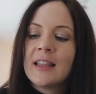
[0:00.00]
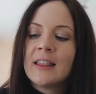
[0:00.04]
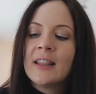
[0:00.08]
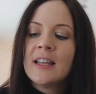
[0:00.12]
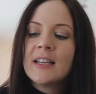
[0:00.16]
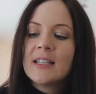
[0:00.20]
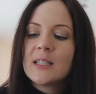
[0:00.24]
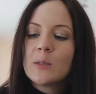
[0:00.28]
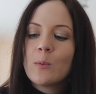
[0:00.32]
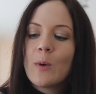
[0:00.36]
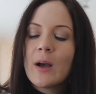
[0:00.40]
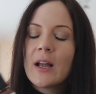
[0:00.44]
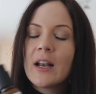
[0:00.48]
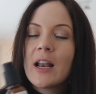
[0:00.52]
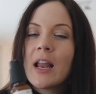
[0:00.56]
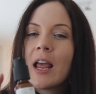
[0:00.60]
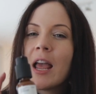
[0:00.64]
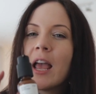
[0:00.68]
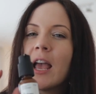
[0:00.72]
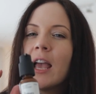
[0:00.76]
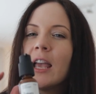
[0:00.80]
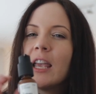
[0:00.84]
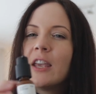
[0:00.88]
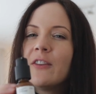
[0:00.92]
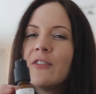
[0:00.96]
And this one,
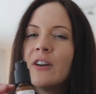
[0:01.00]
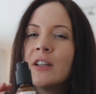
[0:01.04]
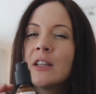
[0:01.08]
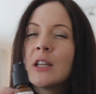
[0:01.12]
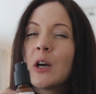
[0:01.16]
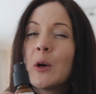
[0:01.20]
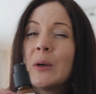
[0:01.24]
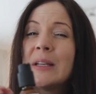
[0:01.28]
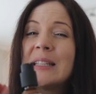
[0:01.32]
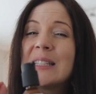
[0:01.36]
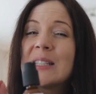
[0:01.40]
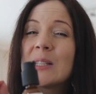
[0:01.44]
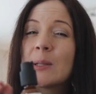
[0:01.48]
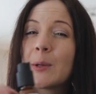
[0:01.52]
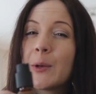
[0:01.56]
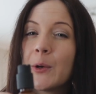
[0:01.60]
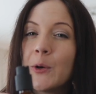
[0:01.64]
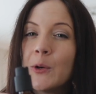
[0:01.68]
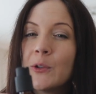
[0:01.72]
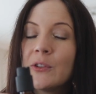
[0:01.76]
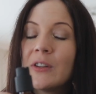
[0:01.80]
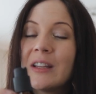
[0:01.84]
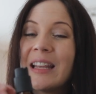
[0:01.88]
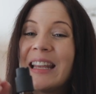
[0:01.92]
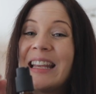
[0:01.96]
even though it's
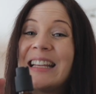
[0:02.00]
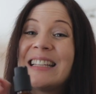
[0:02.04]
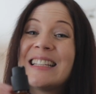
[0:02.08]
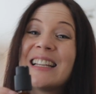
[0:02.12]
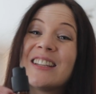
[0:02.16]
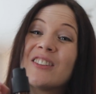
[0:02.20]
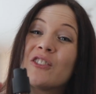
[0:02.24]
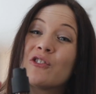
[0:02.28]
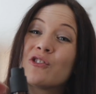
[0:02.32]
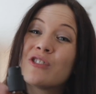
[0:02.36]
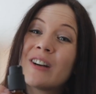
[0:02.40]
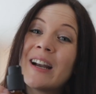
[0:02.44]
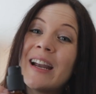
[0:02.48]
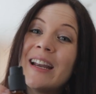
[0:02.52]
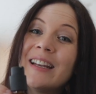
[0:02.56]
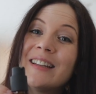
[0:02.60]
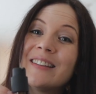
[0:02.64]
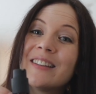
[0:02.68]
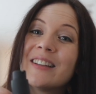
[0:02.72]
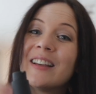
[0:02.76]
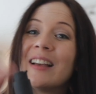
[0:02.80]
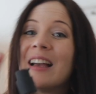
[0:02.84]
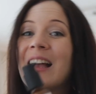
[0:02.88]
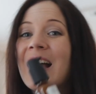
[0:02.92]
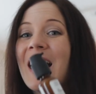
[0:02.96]
good, is it great?